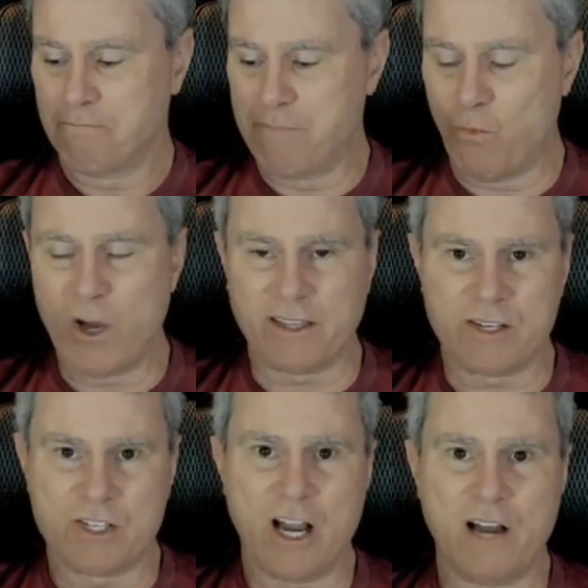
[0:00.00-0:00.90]
But what the
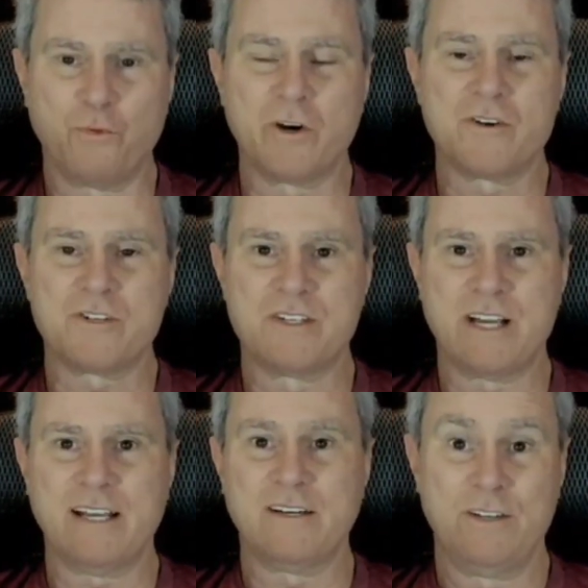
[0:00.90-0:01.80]
software is
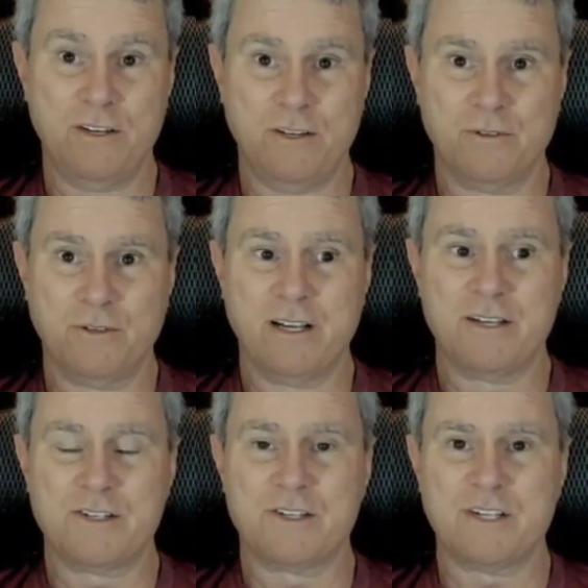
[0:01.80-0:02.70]
designed to do
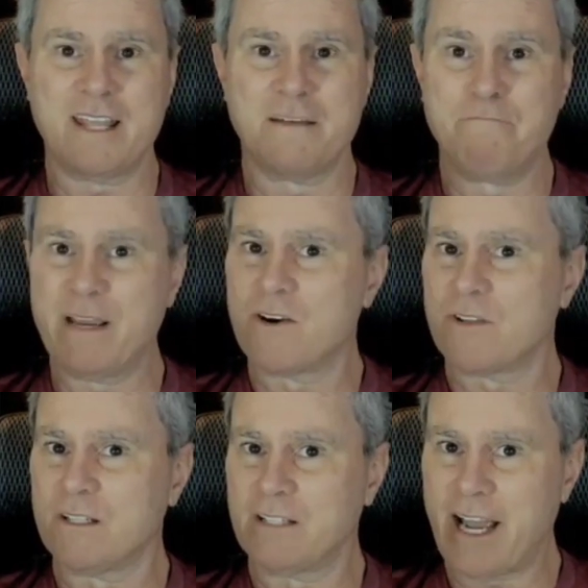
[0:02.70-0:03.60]
is to say the bigger
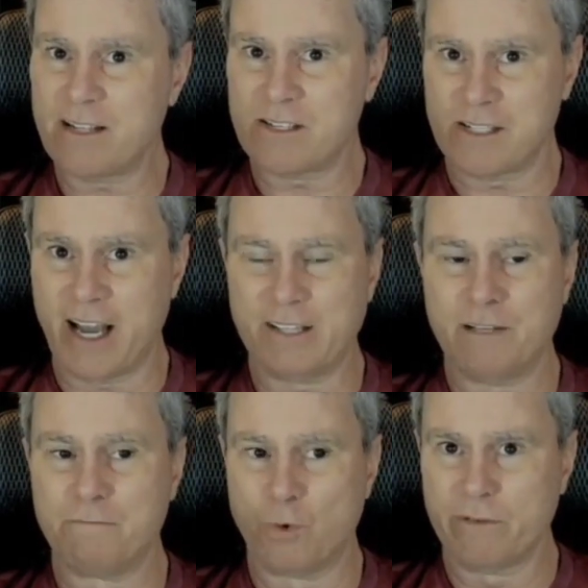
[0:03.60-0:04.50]
the landslide, the
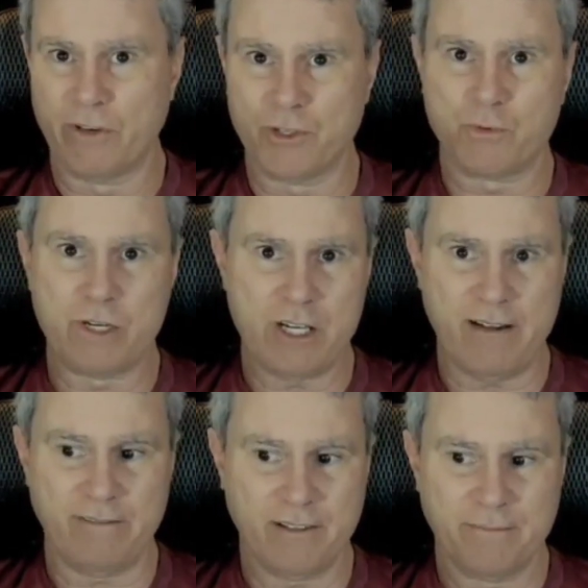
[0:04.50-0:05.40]
more votes we
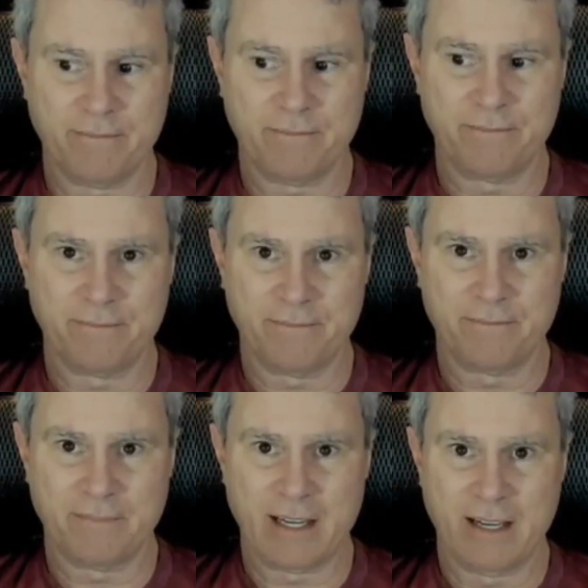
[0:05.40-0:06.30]
shift.
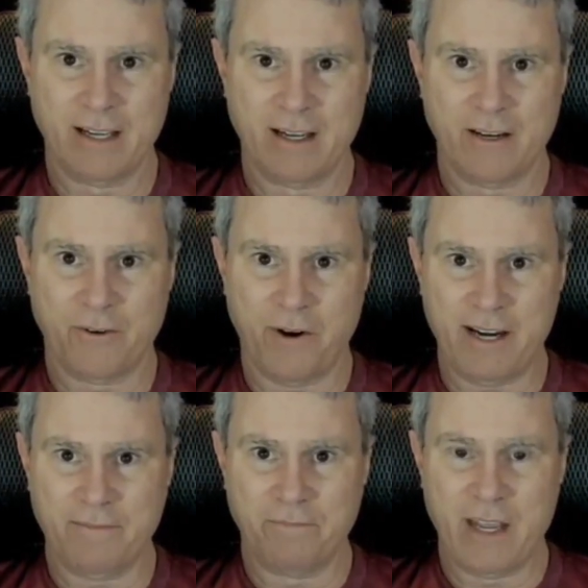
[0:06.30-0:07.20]

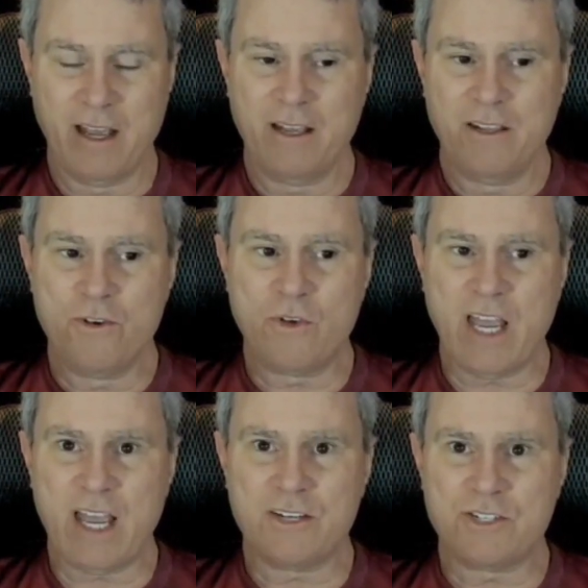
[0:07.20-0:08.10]
Right? You
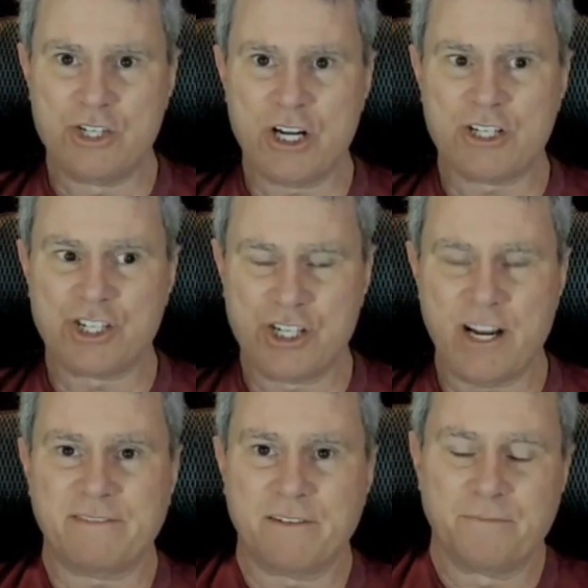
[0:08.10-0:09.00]
can't just
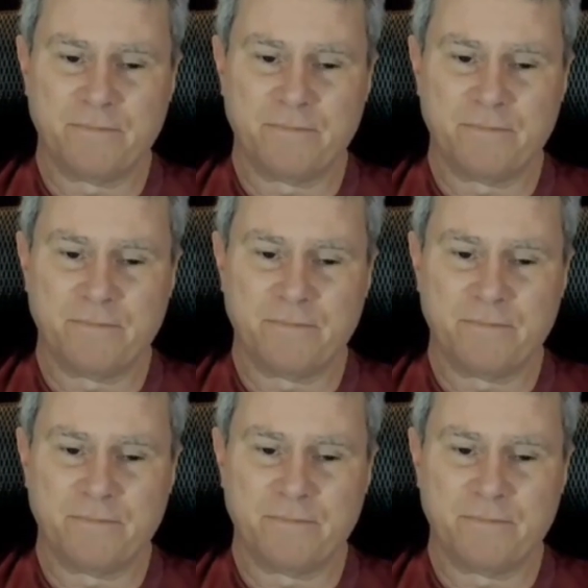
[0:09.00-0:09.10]
shift.